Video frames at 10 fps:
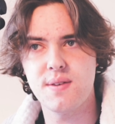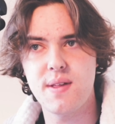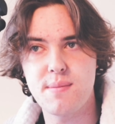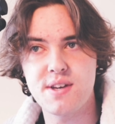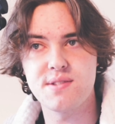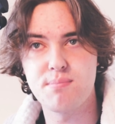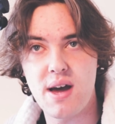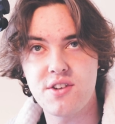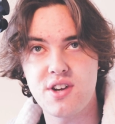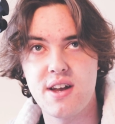to them as
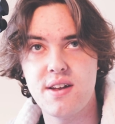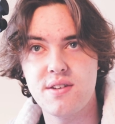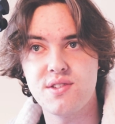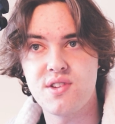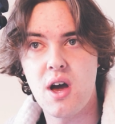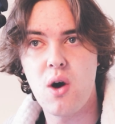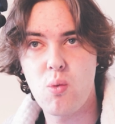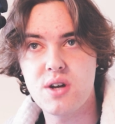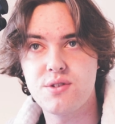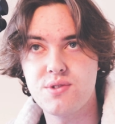much as
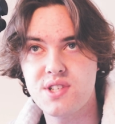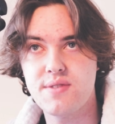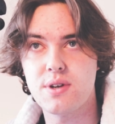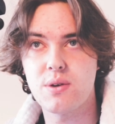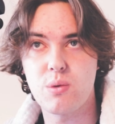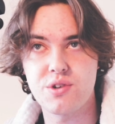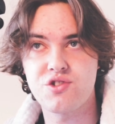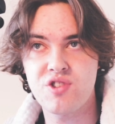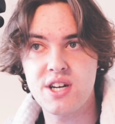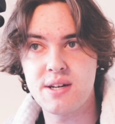127 or
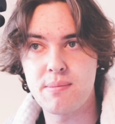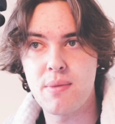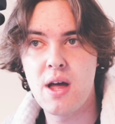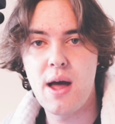Dream,